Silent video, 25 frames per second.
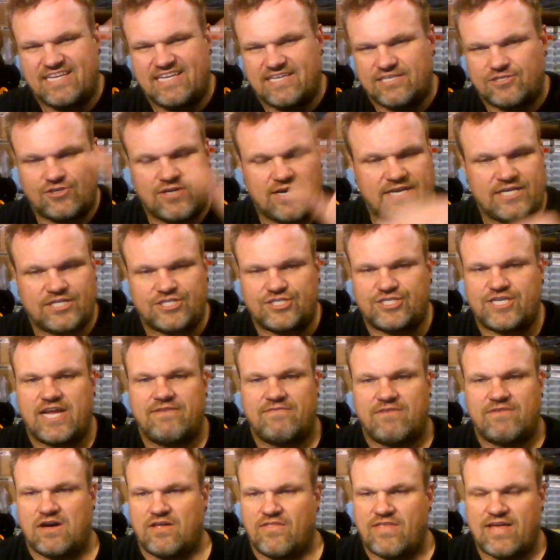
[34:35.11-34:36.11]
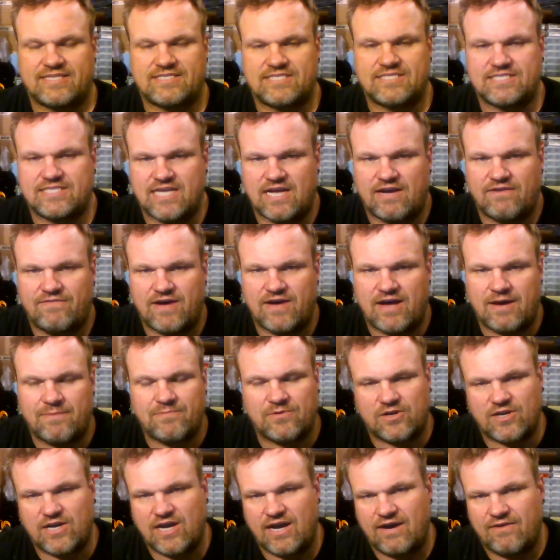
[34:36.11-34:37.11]
Try to shave all that stuff up or
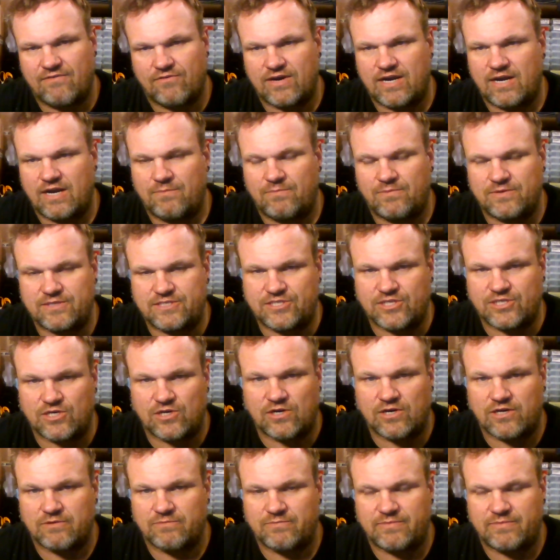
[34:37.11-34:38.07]
cover it up with dirt,